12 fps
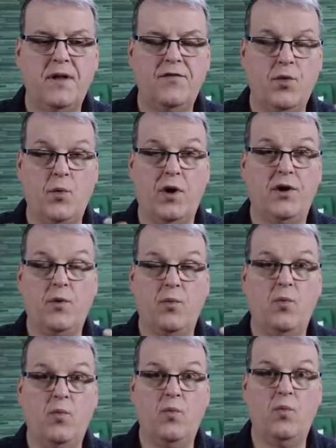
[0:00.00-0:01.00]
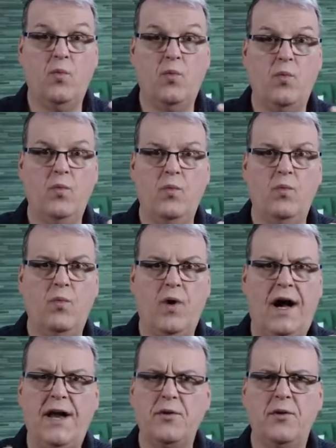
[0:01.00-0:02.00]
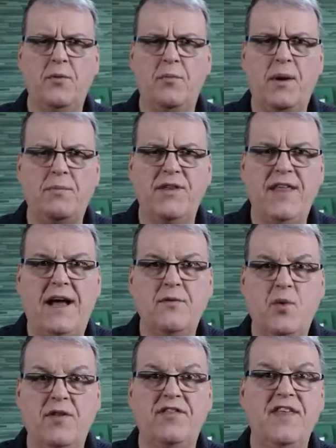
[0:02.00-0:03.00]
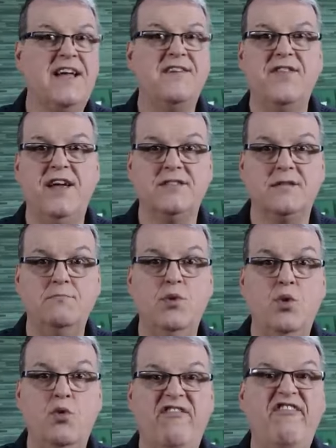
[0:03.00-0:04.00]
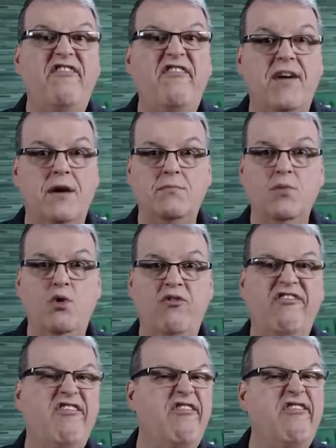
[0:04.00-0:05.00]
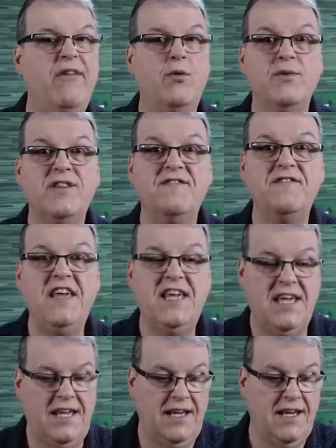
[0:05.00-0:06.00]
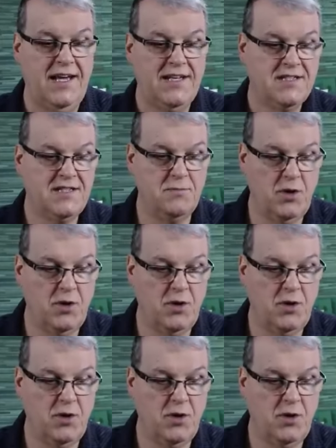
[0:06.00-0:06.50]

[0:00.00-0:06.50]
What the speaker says: if you're wondering how do you remember that, well, think of this: move with the V key. It's the